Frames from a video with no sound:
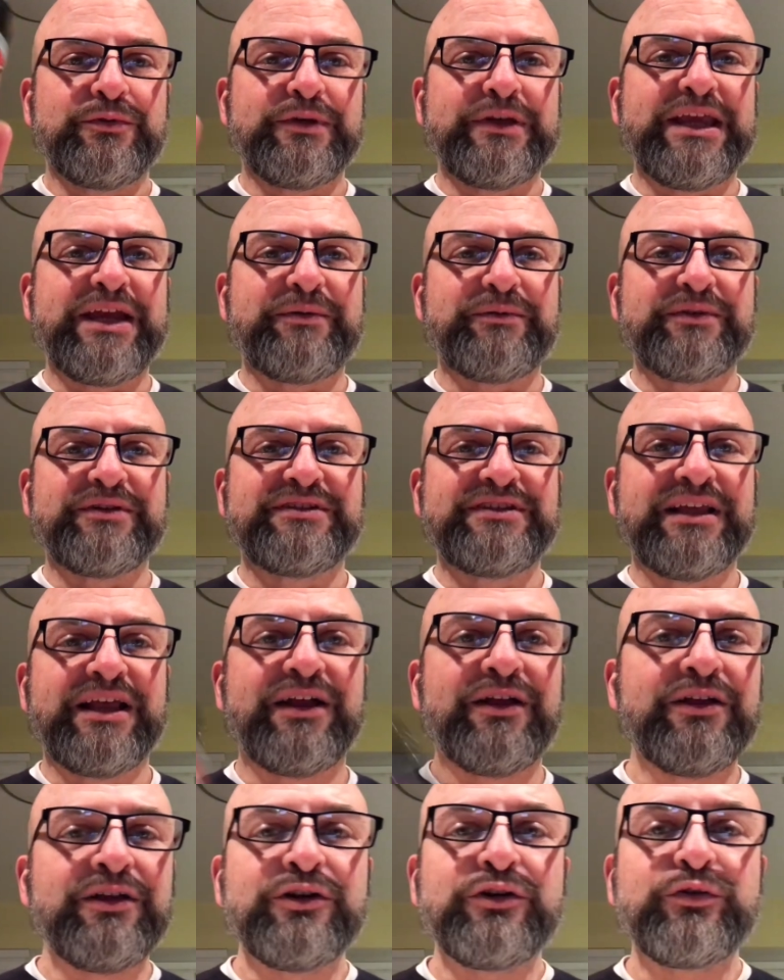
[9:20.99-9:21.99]
Can't really
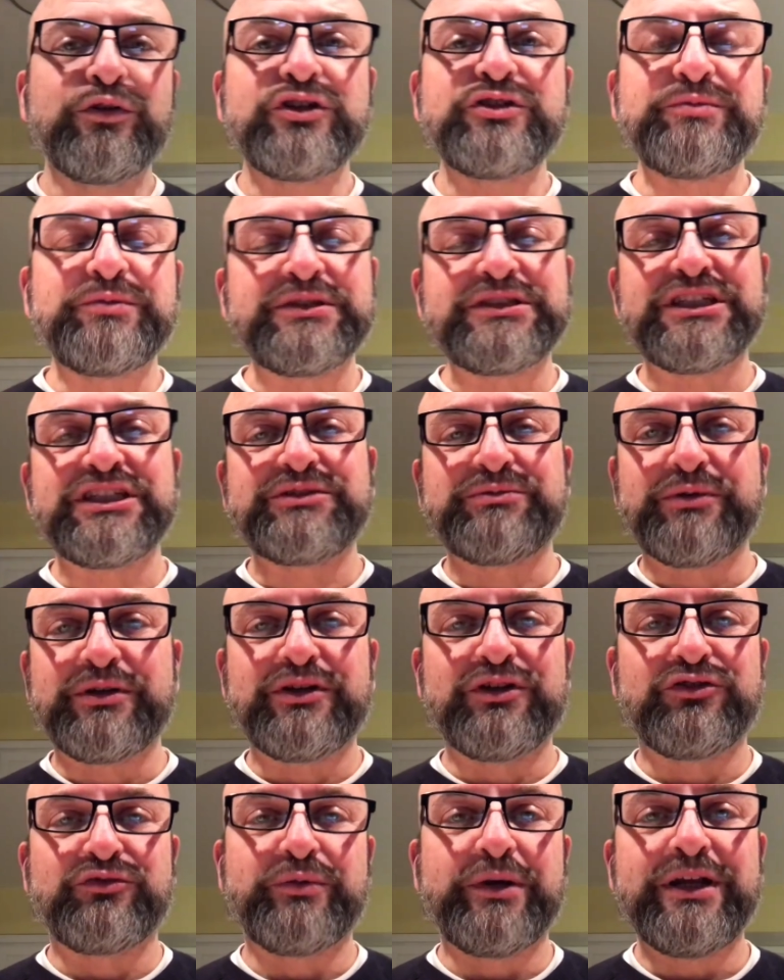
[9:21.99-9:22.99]
tell. Christmassy
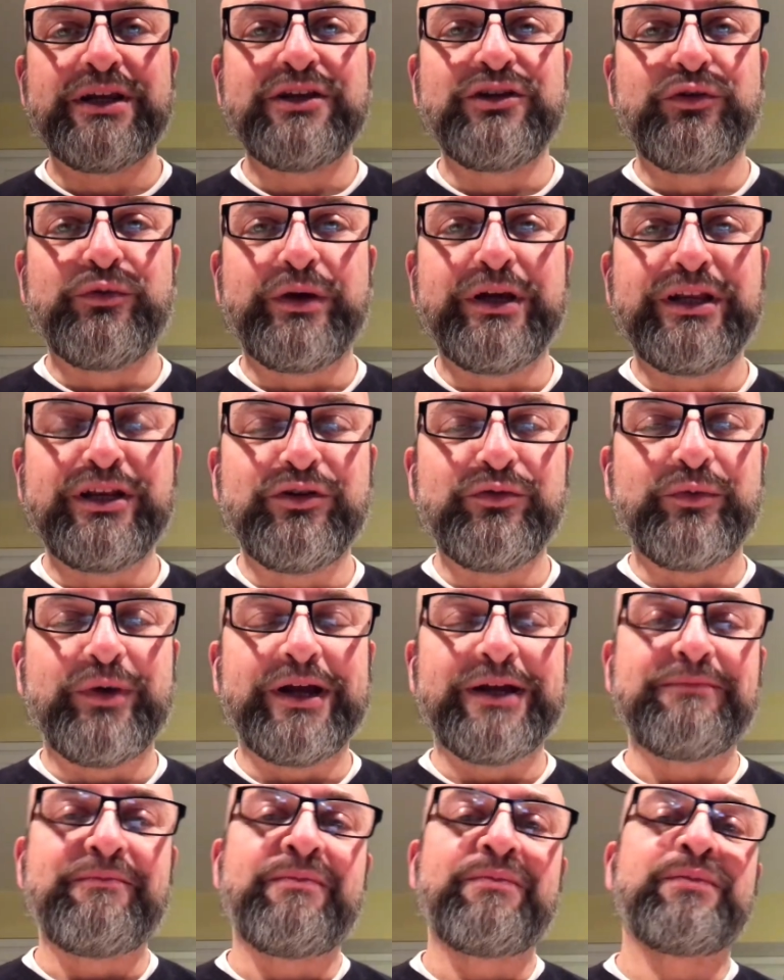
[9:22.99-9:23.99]
sprinkles, red, green, and
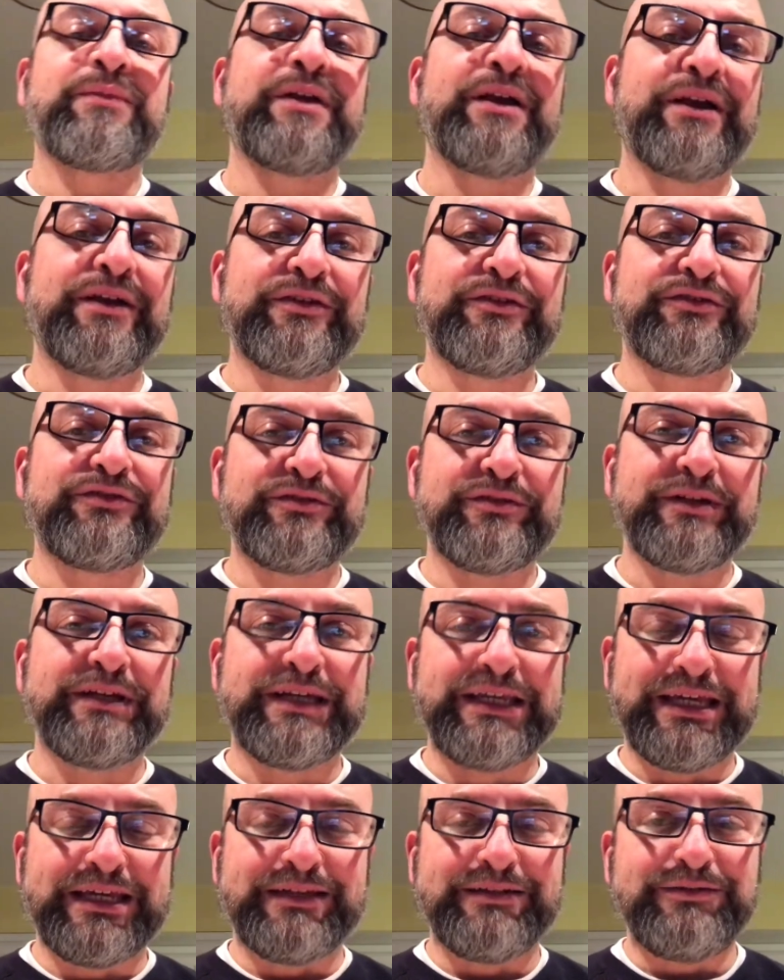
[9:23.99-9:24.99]
white. Because,
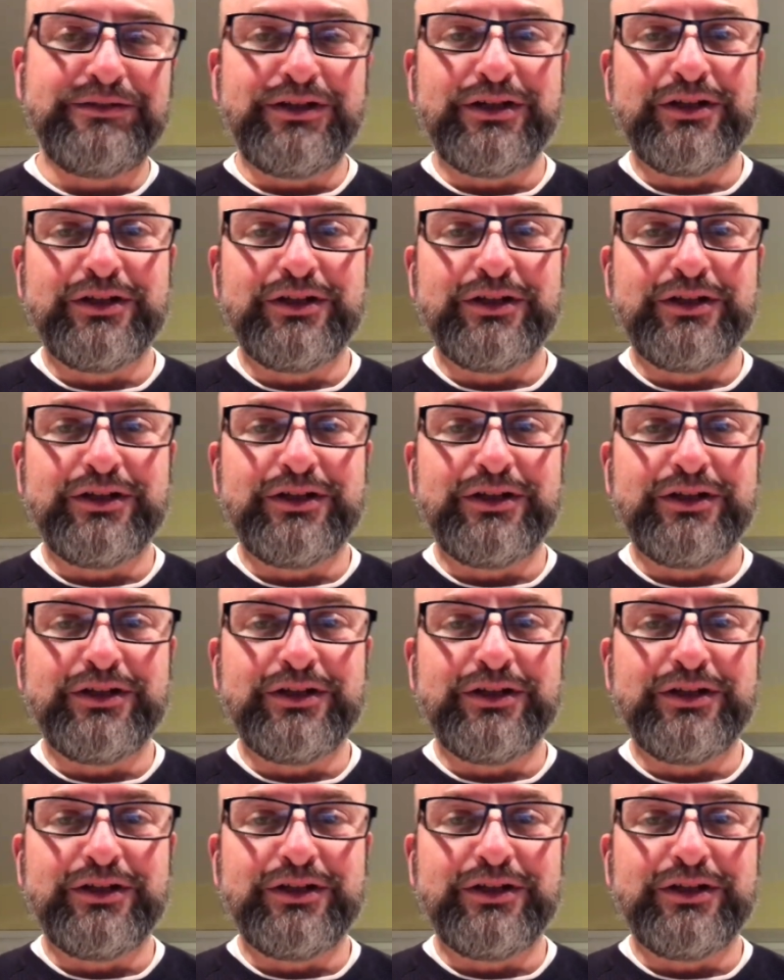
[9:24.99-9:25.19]
again,